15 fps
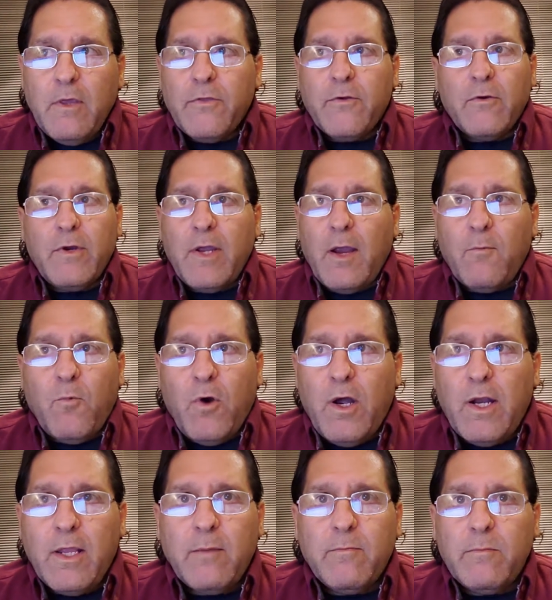on
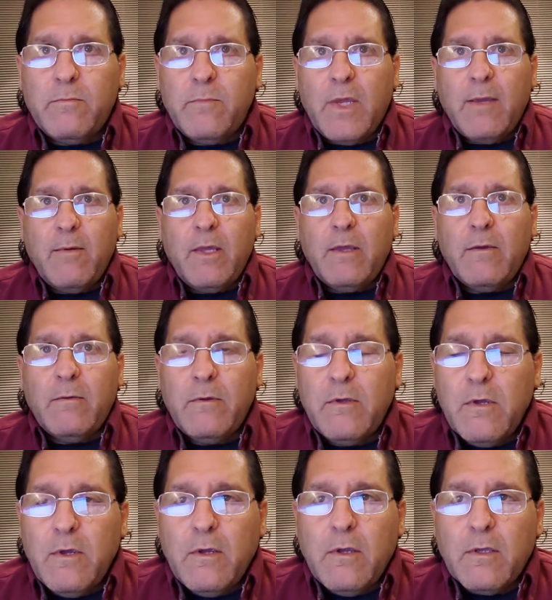one and maybe
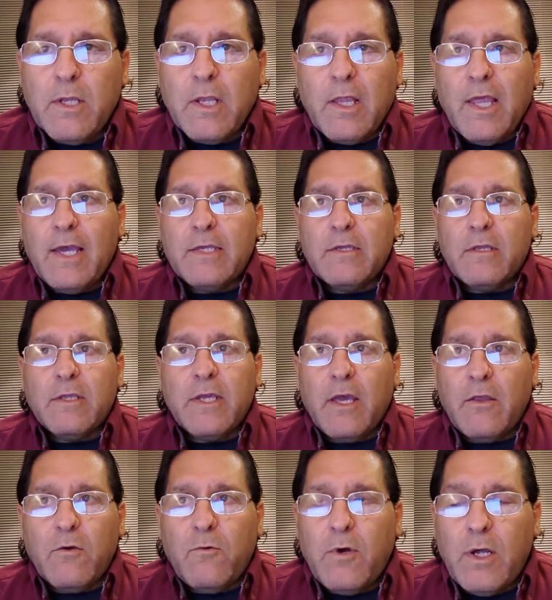a little less on the
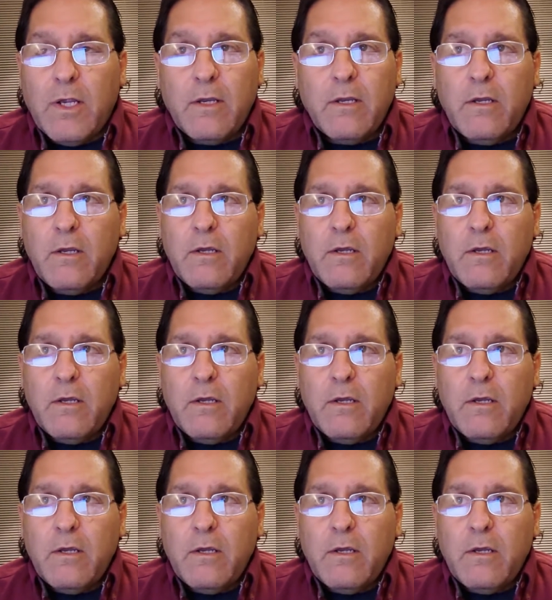other one.